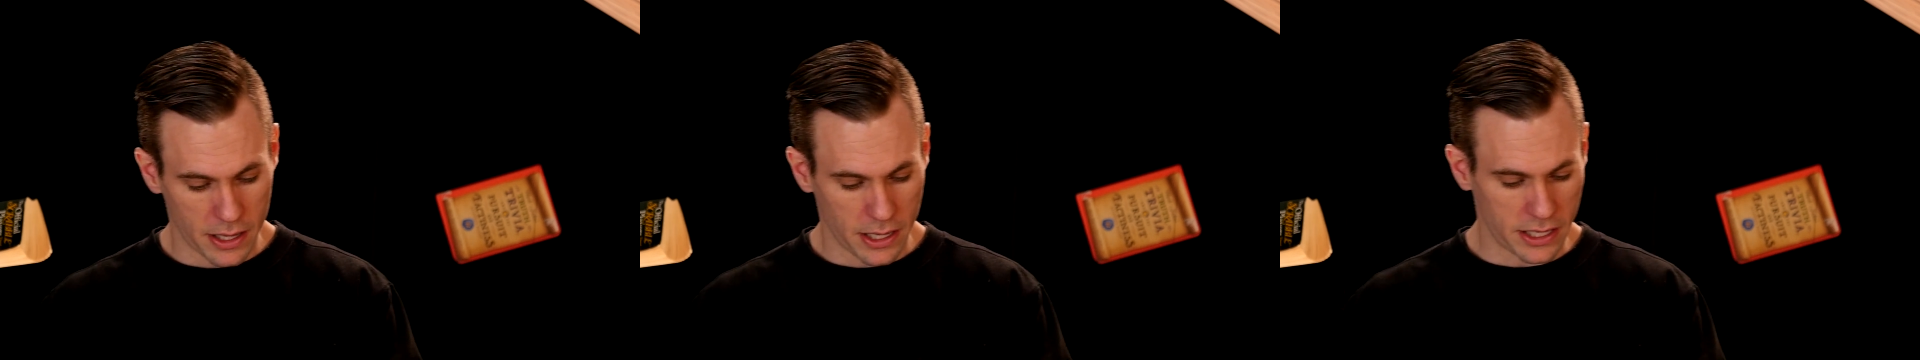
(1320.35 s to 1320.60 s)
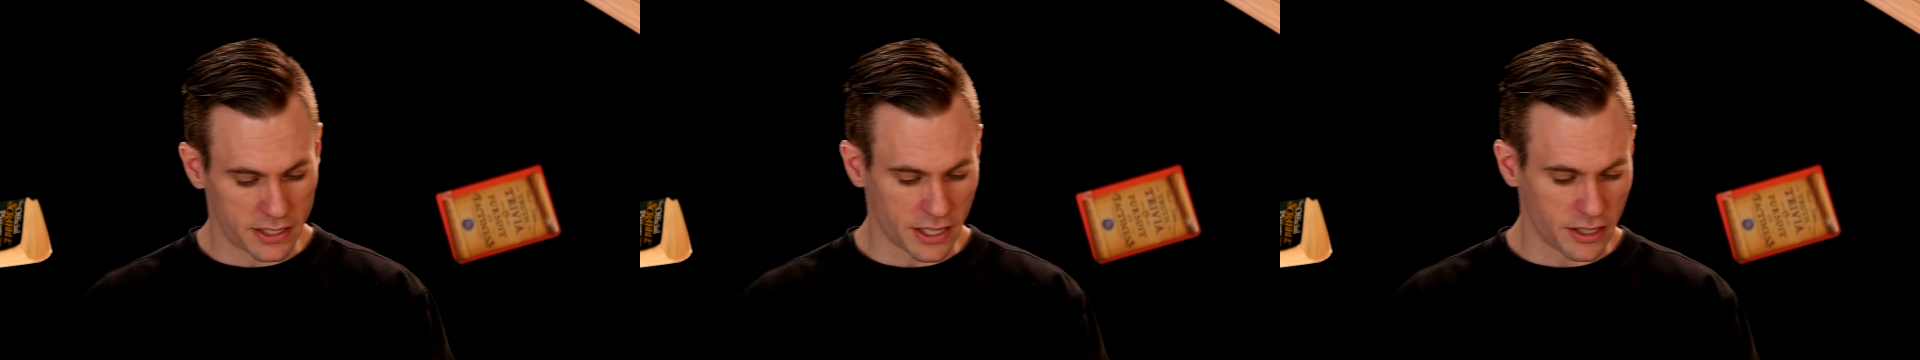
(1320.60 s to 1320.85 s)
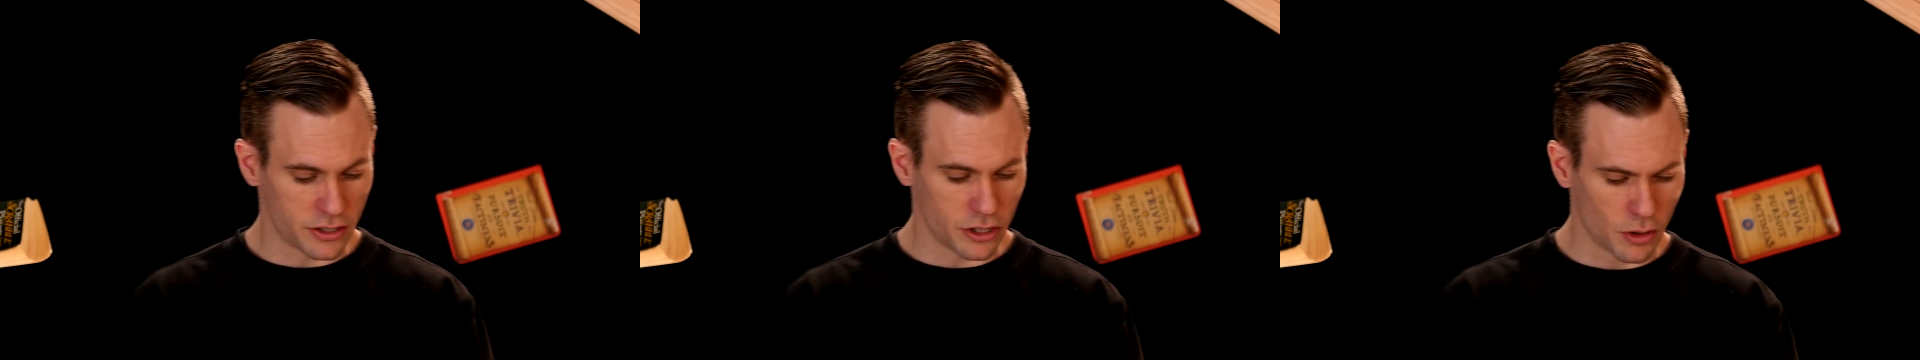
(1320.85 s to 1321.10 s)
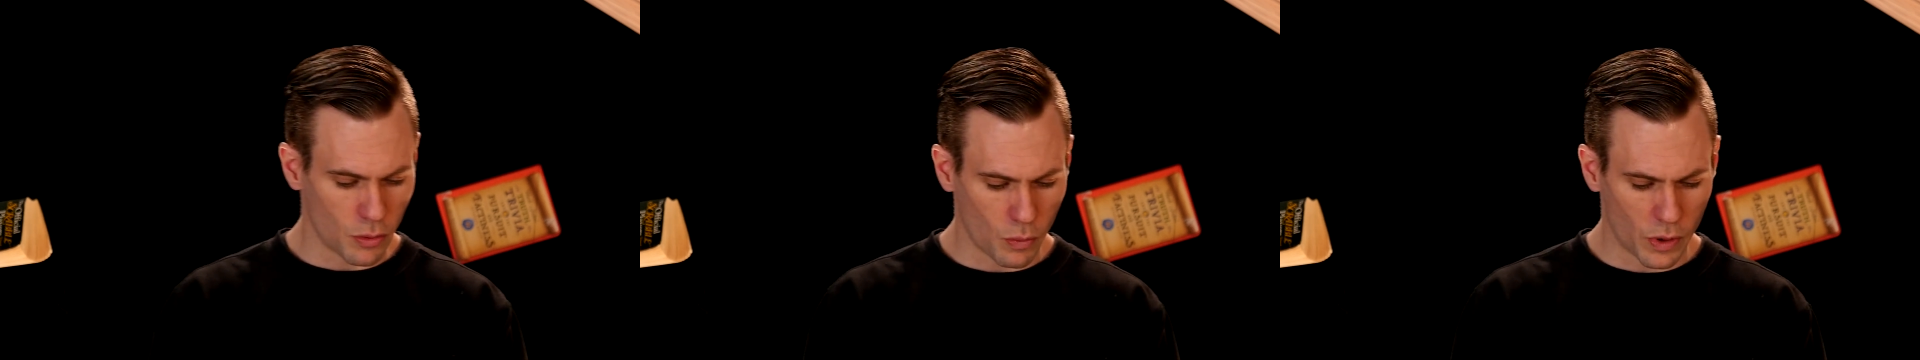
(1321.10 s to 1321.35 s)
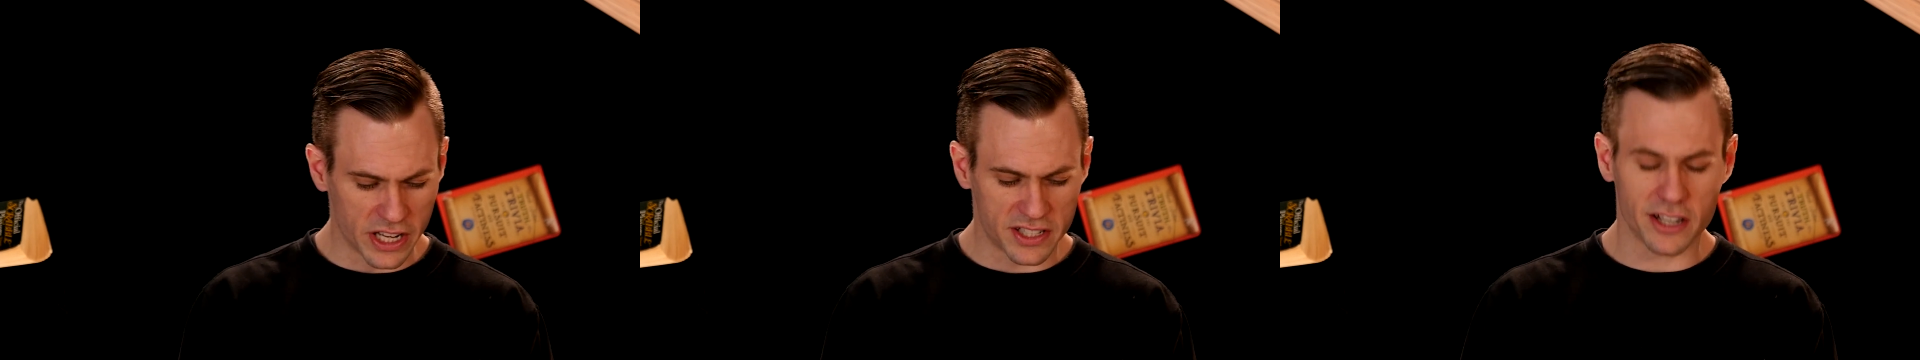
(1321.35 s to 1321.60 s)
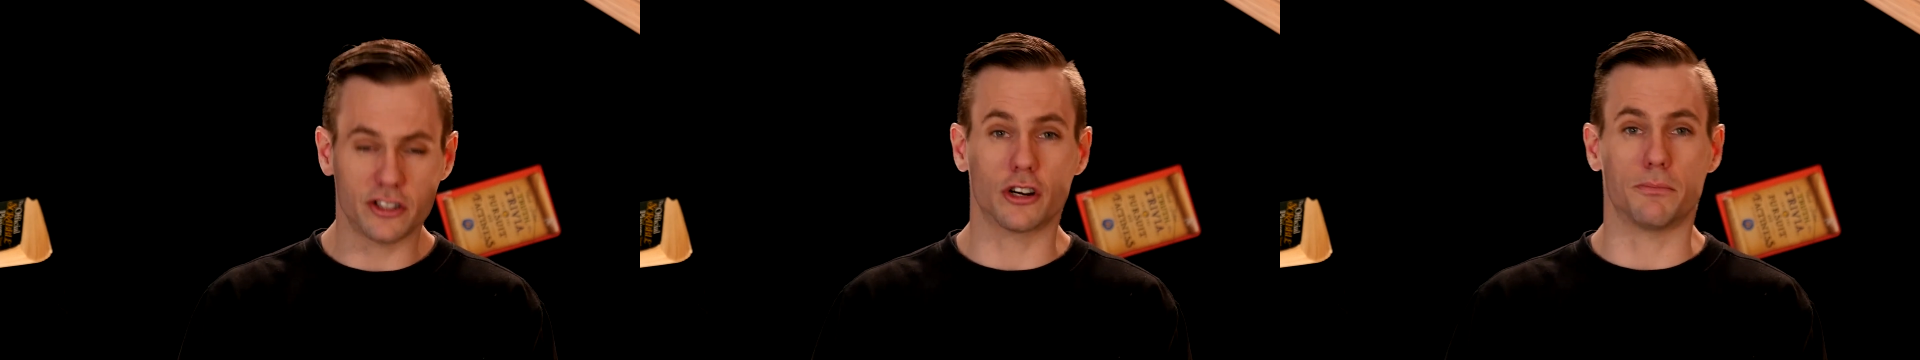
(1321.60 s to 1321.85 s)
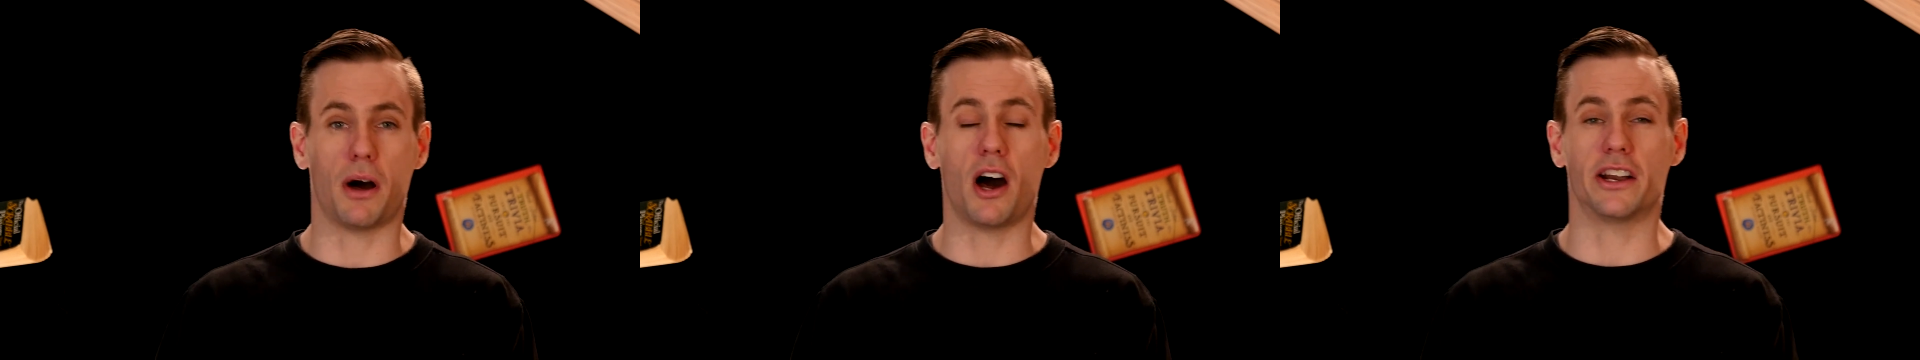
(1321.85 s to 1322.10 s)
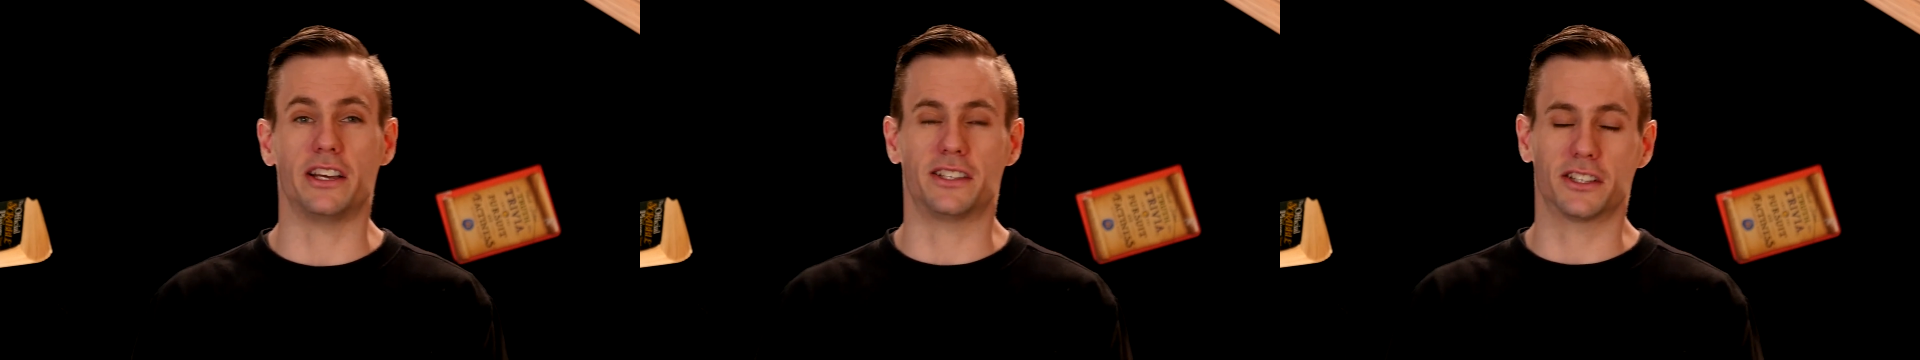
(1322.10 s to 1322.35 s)
He says, when he says your
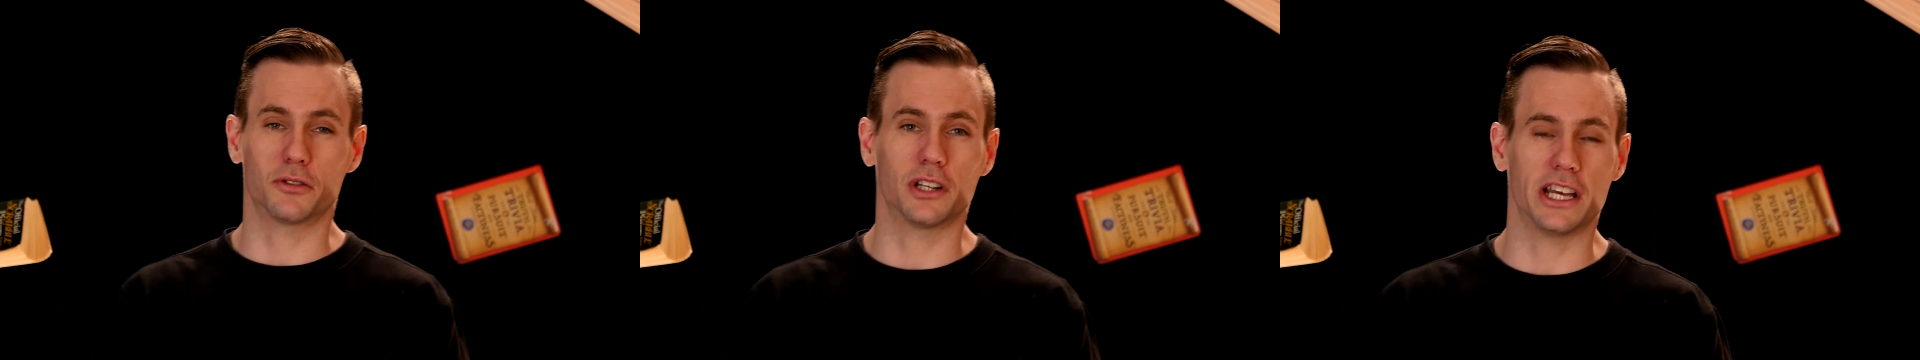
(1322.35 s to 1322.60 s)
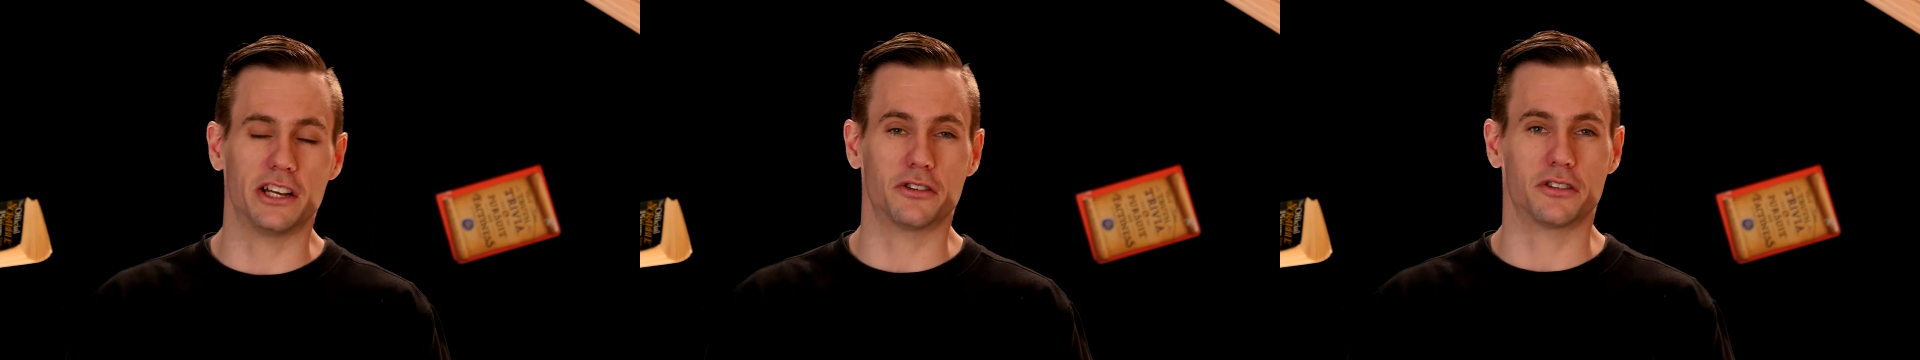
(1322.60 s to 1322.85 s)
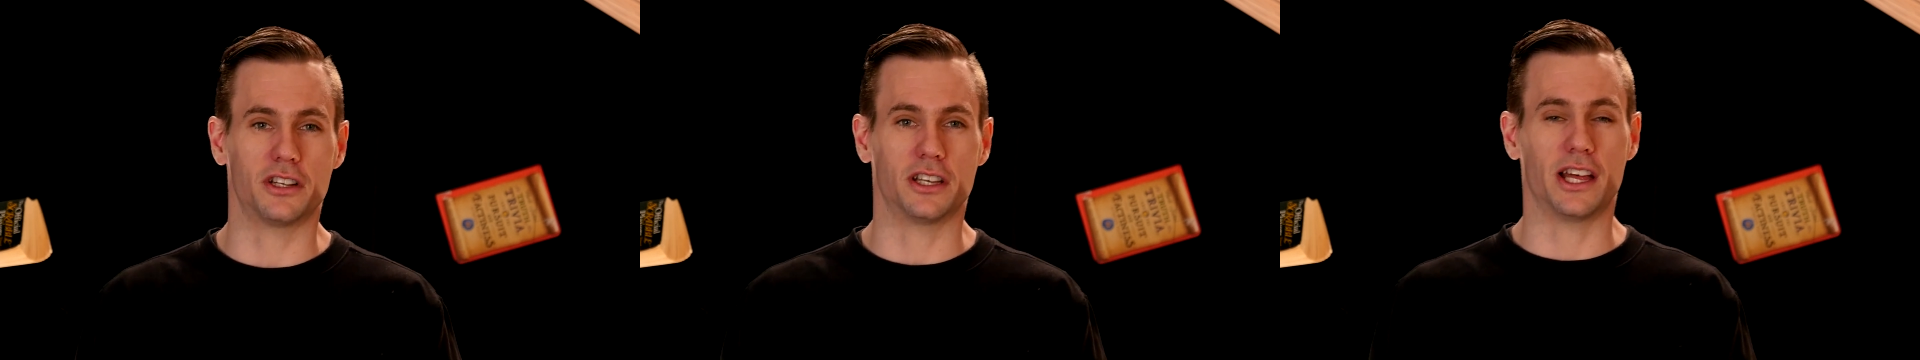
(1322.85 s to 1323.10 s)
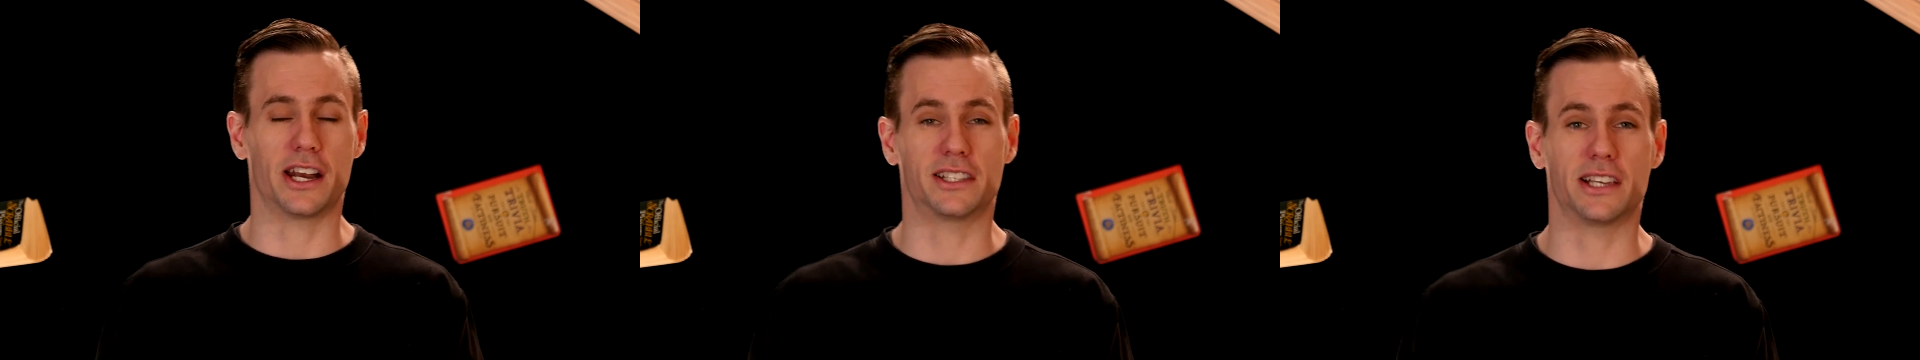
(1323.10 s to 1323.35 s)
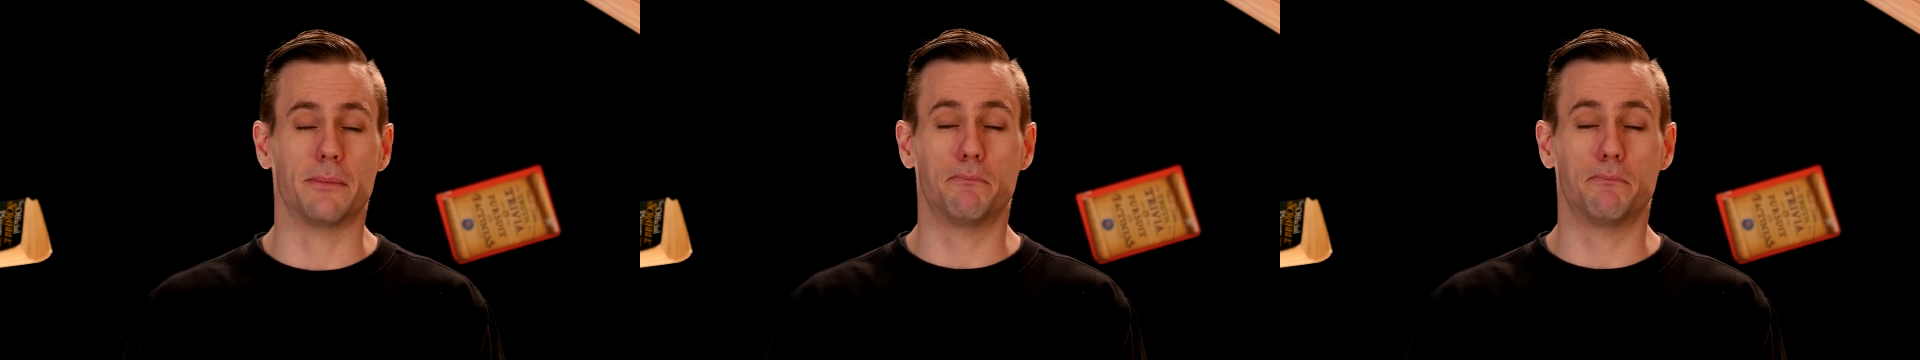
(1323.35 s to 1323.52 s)
bodies, it's really interesting that it's a